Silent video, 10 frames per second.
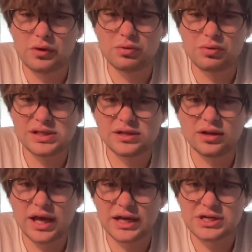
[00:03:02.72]
your recent
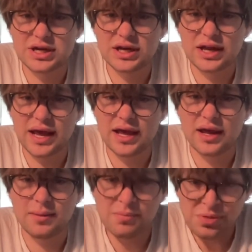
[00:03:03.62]
election
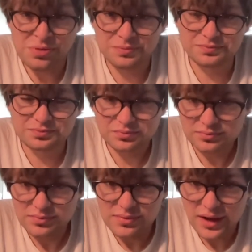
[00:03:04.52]
and
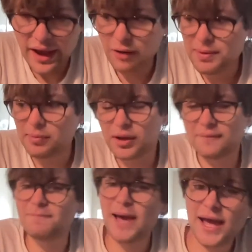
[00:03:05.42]
how people
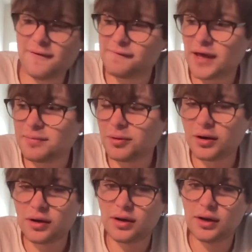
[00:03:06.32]
can pay
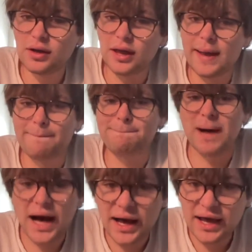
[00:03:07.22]
Facebook and
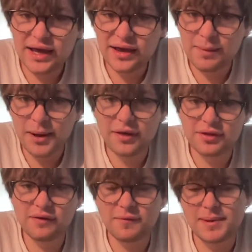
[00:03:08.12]
buy a
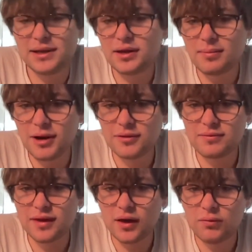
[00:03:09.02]
positive opinion about
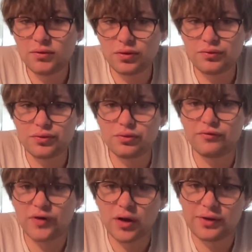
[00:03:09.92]
themselves through
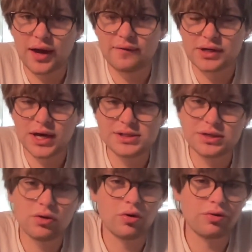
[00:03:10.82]
false
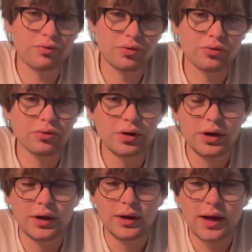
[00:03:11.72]
advertising or through,
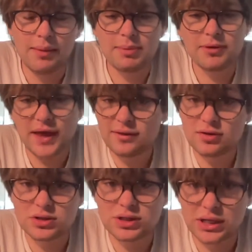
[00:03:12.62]
but that's
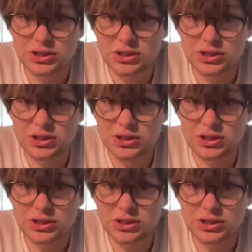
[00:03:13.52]
just